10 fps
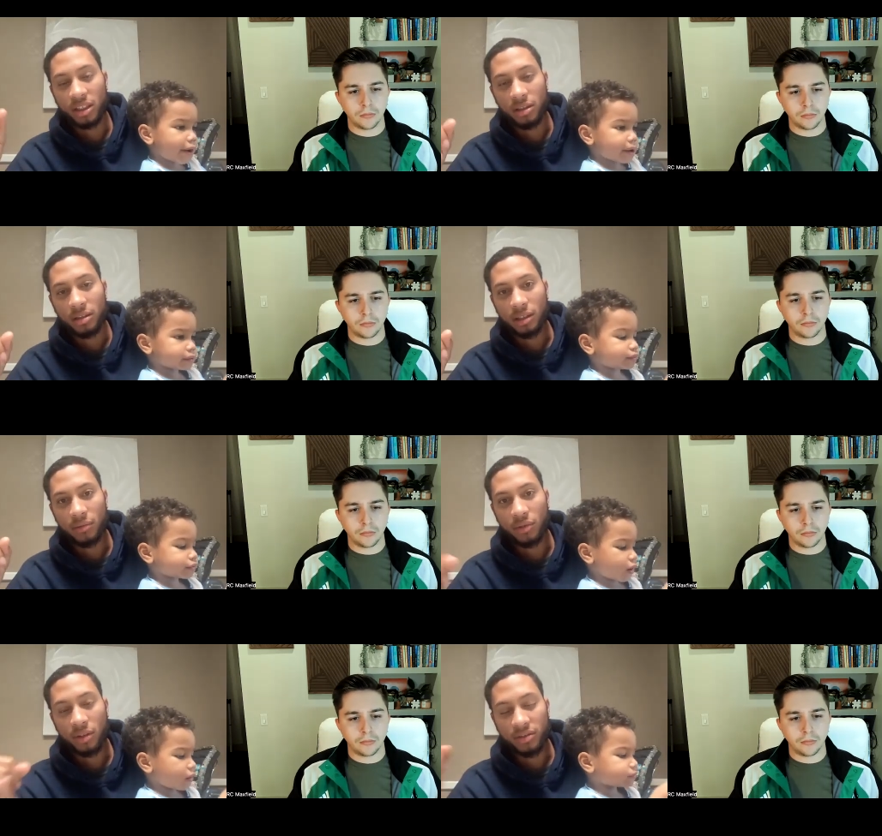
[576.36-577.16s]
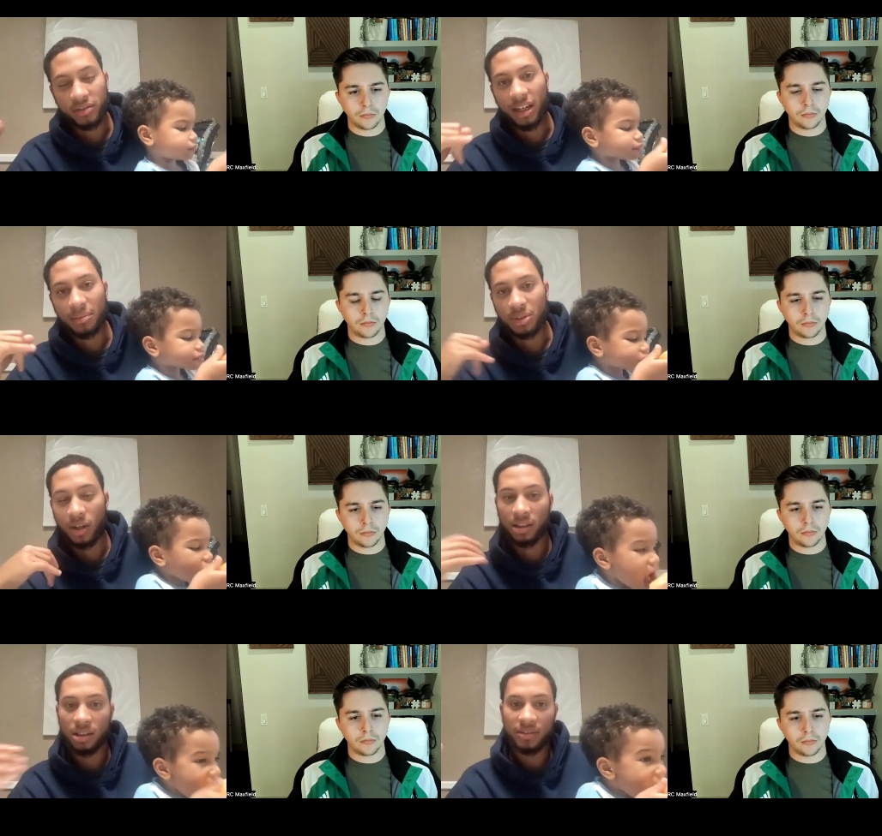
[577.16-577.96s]
Speaker 1: they're looking for on top. So I
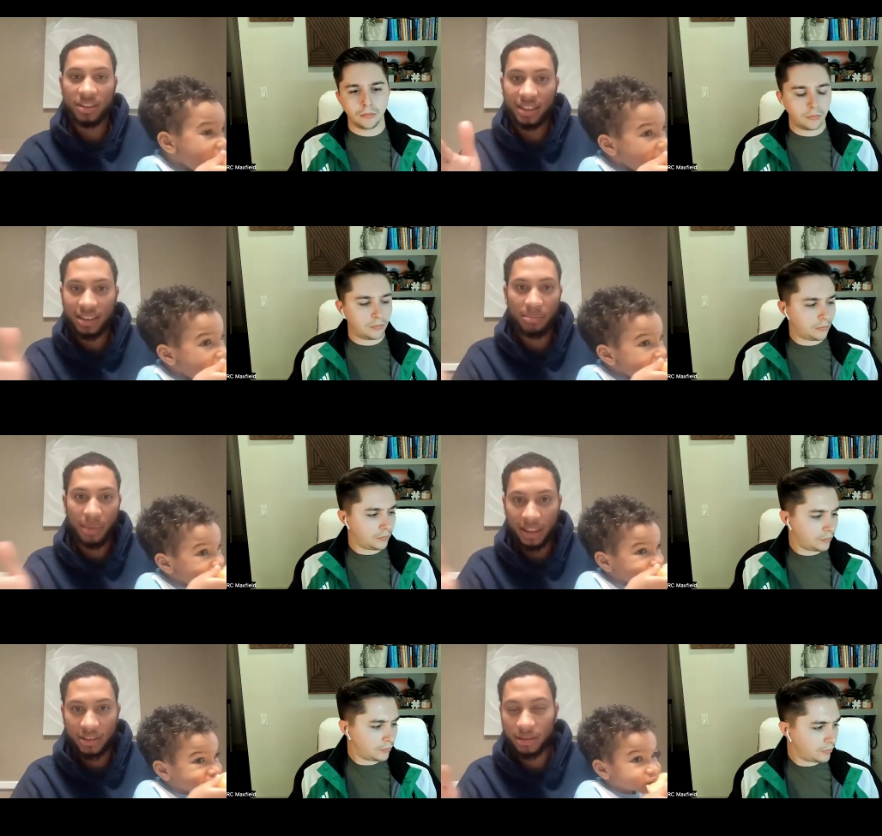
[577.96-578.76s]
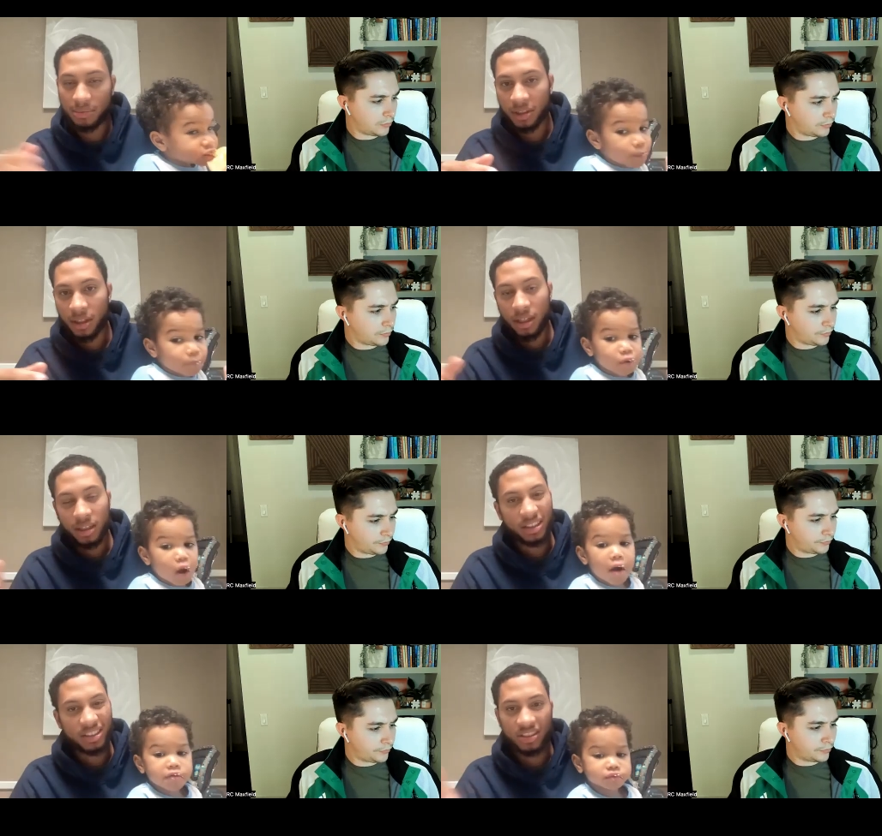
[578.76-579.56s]
love to see the matchups,
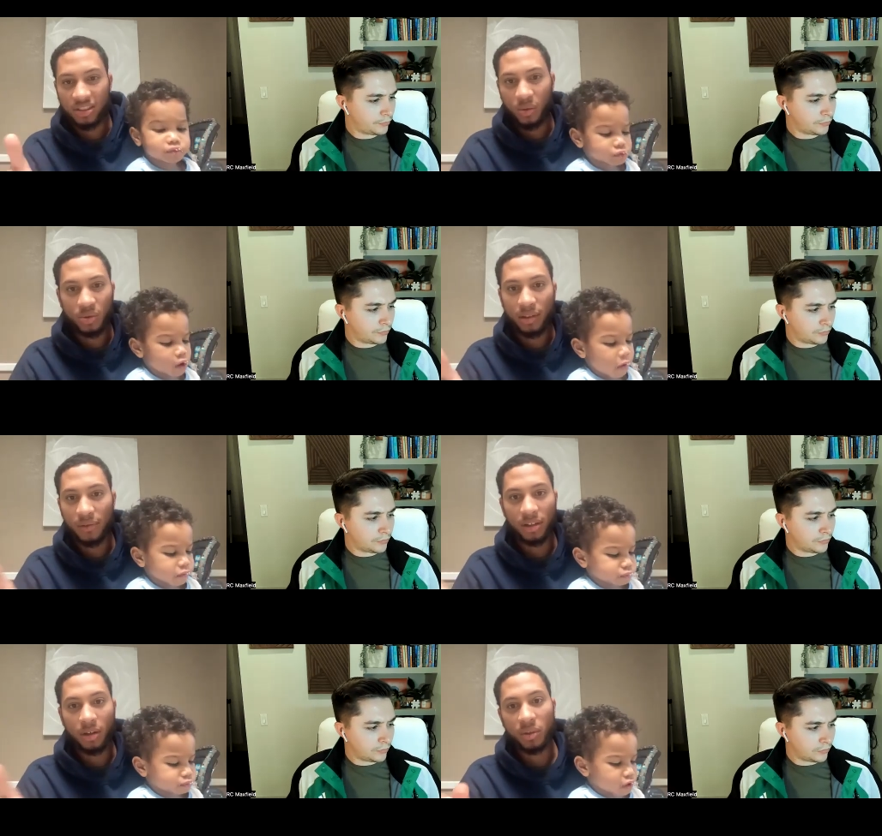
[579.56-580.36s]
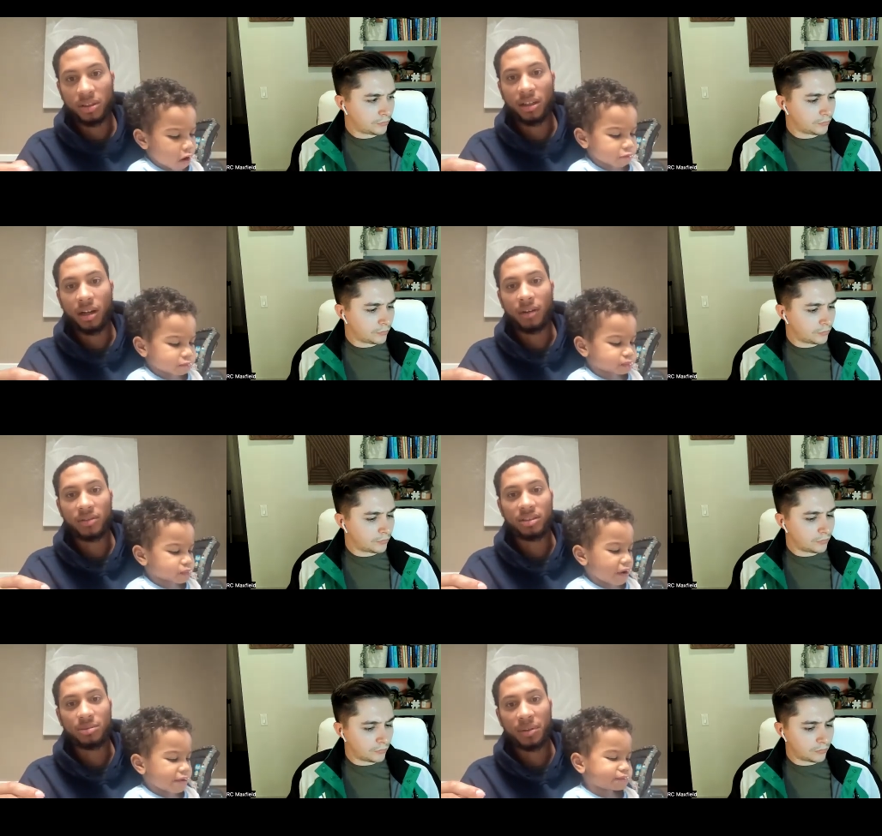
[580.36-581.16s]
because it's so different on what the
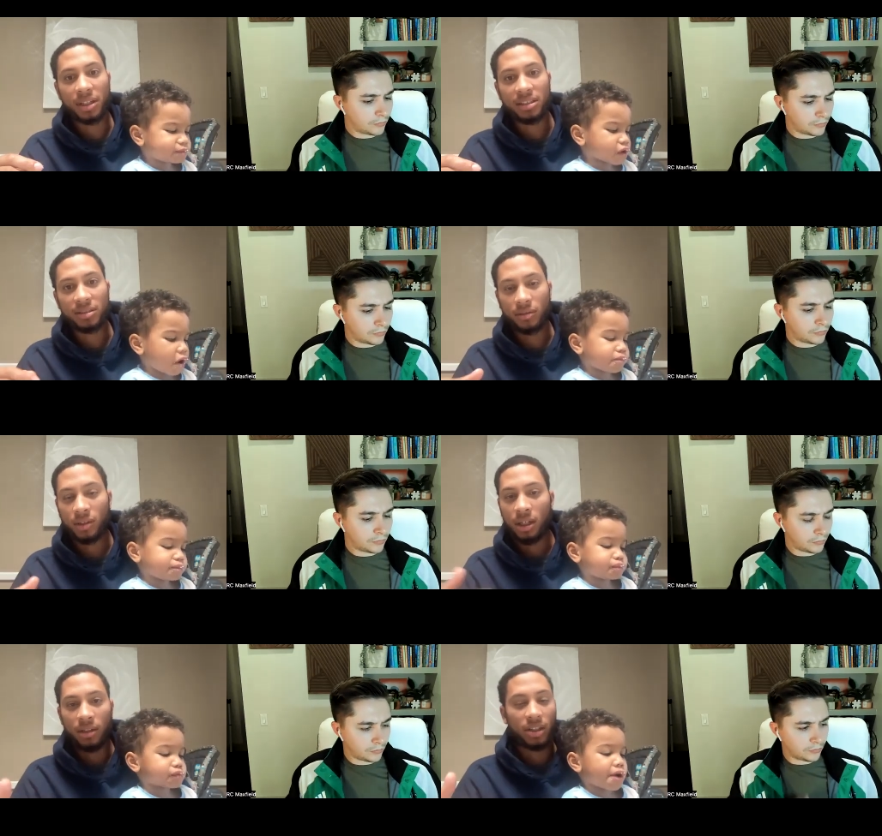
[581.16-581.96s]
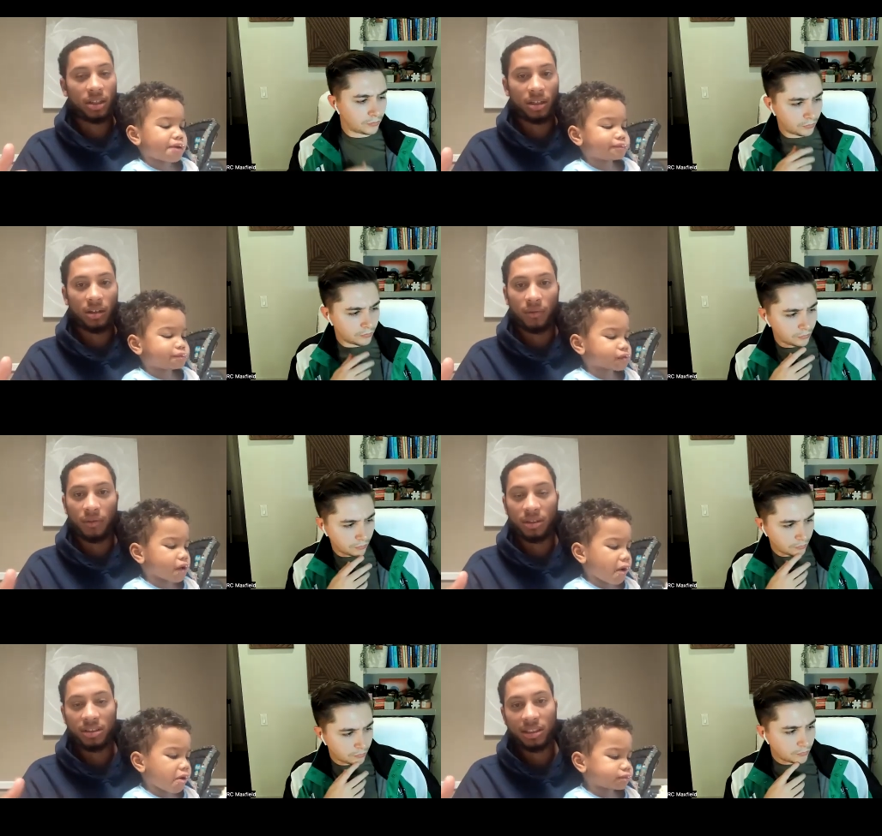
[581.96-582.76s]
conferences play. So they're going to go
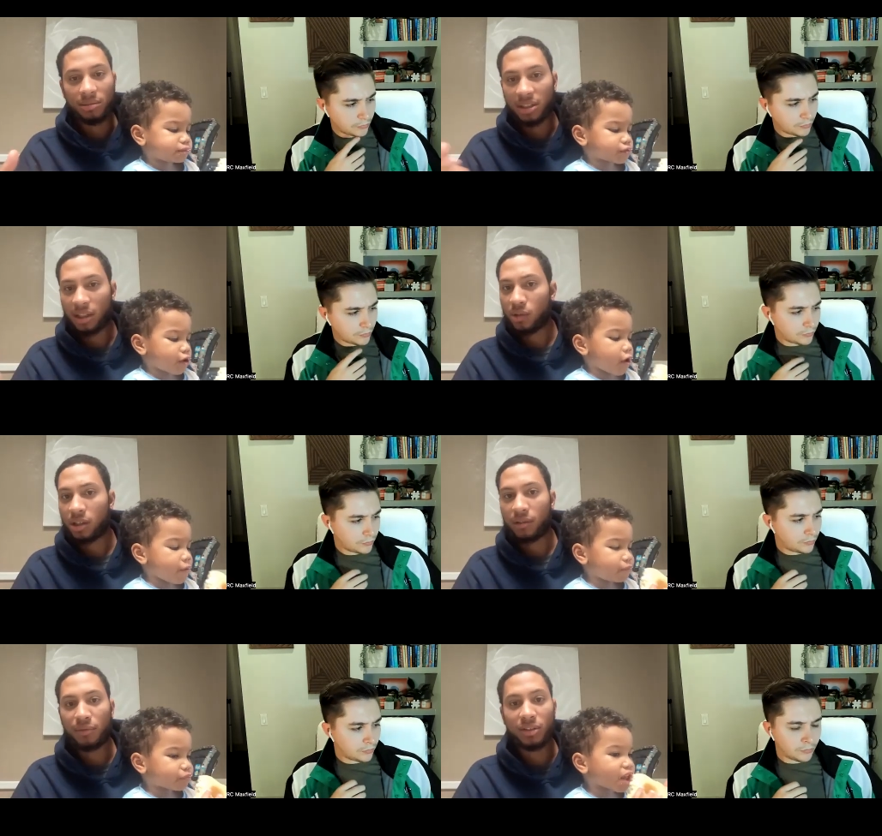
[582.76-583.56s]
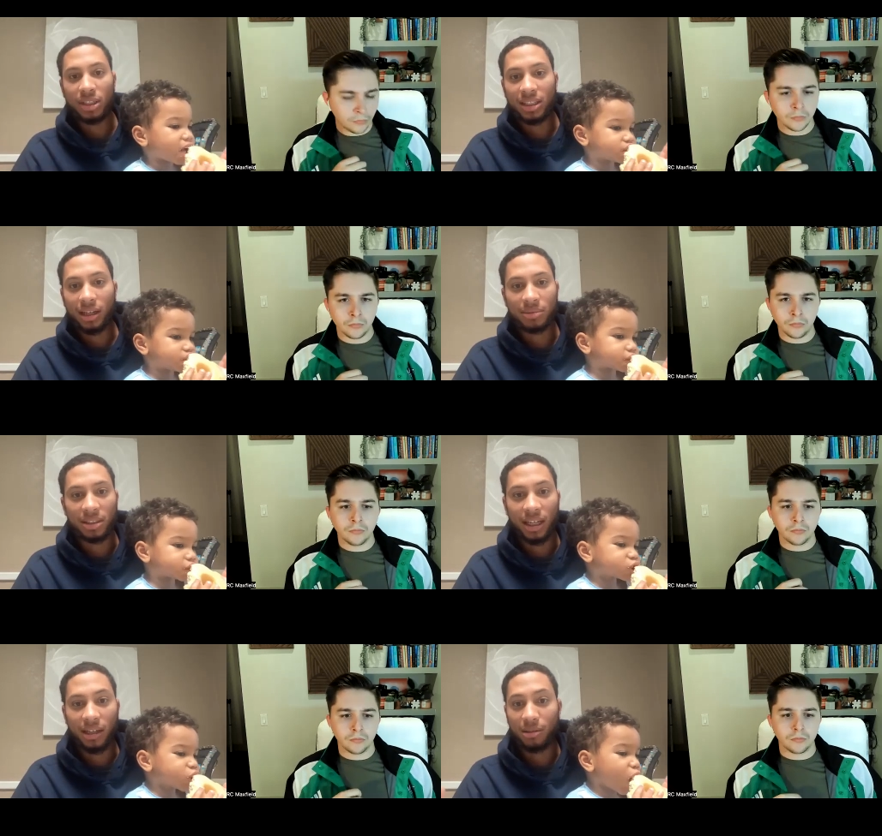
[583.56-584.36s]
for teams that run it 50 times a
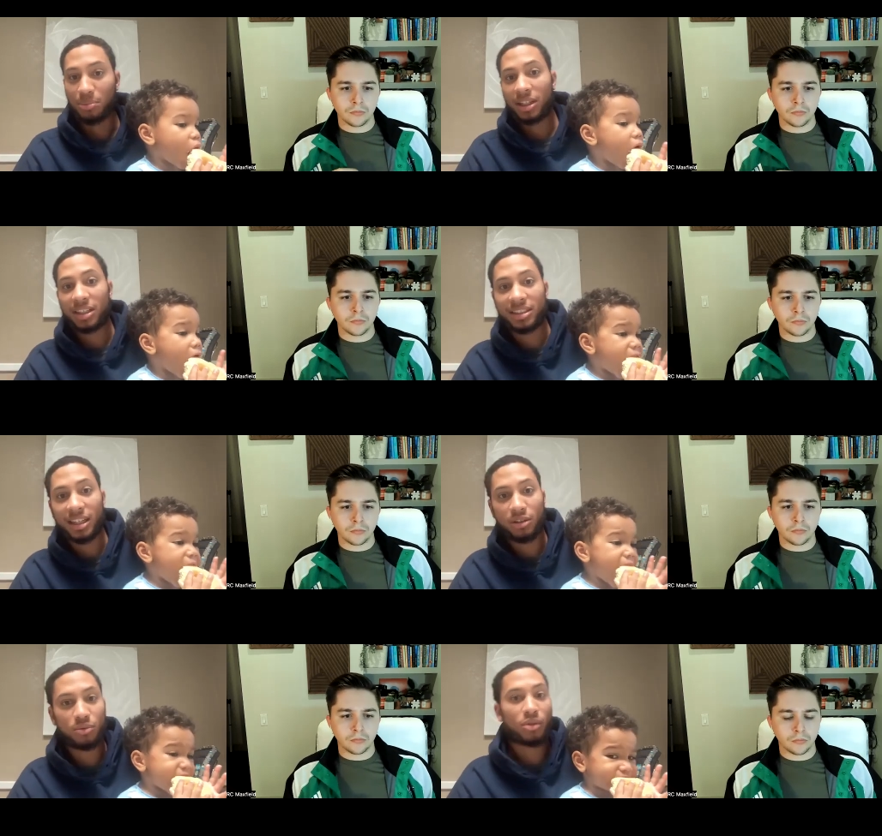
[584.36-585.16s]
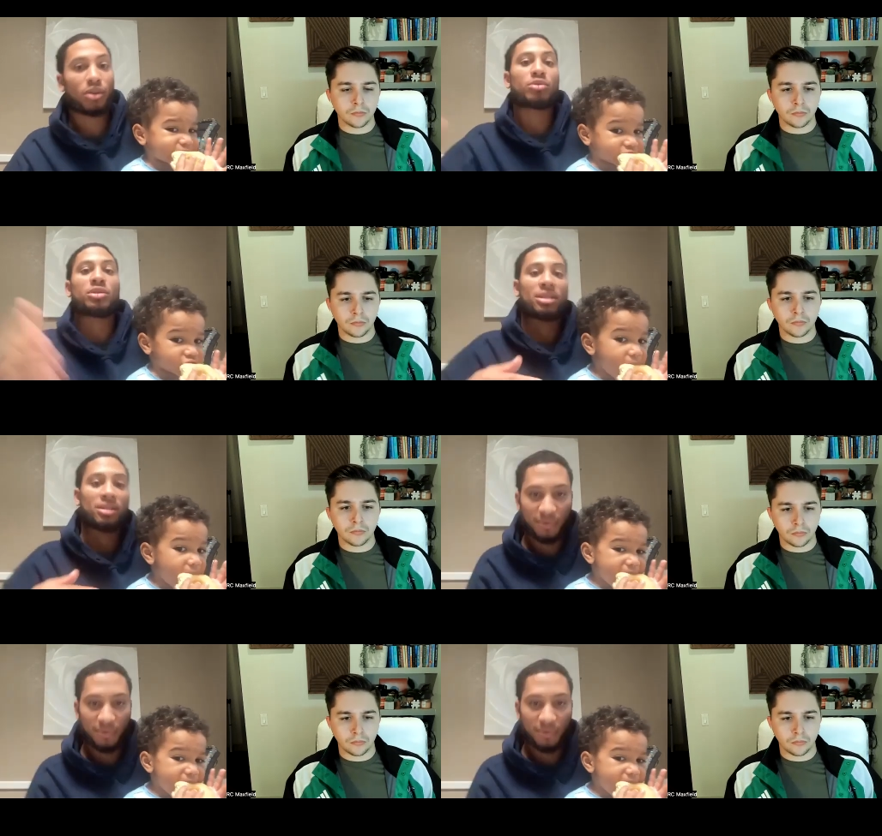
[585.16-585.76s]
game to playing Tech, who throws it